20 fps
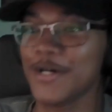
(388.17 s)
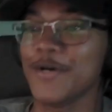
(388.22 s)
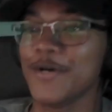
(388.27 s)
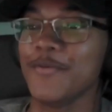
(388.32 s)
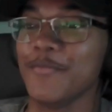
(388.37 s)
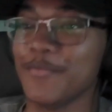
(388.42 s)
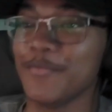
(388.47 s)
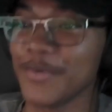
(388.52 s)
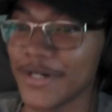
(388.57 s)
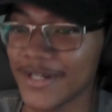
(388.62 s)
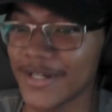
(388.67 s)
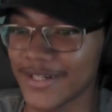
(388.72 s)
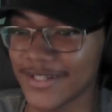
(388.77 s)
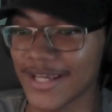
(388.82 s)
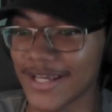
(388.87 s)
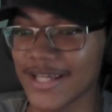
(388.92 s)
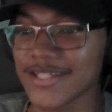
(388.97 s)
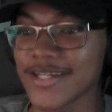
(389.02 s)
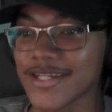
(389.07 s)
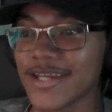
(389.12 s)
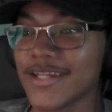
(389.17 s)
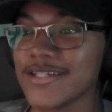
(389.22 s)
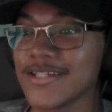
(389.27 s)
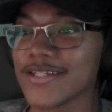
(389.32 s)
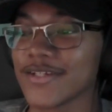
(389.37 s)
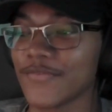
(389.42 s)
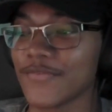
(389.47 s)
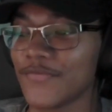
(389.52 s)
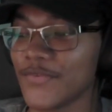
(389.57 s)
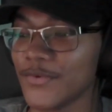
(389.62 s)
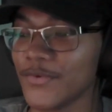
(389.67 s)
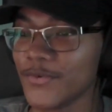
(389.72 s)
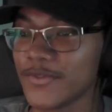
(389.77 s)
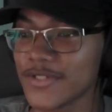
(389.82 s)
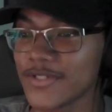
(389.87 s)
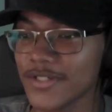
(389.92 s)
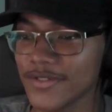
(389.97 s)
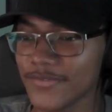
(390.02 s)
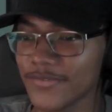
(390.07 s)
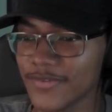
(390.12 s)
but they said he's a
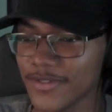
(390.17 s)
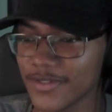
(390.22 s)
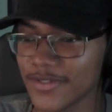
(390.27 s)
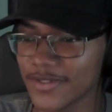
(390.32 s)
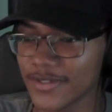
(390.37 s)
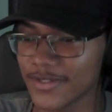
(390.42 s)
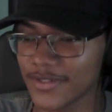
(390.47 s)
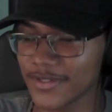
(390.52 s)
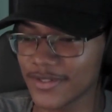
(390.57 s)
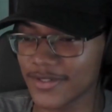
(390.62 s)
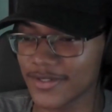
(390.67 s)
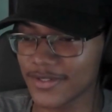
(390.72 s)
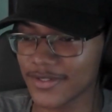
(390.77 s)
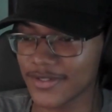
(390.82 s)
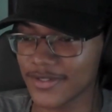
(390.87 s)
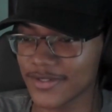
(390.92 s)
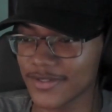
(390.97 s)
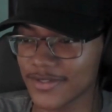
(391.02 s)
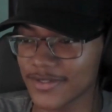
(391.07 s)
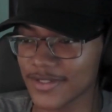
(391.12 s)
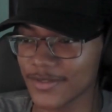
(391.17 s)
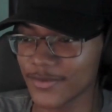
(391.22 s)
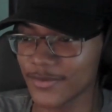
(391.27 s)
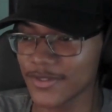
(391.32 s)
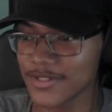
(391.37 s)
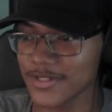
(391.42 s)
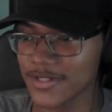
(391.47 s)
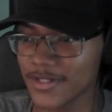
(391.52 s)
fugitive? Is that what he said?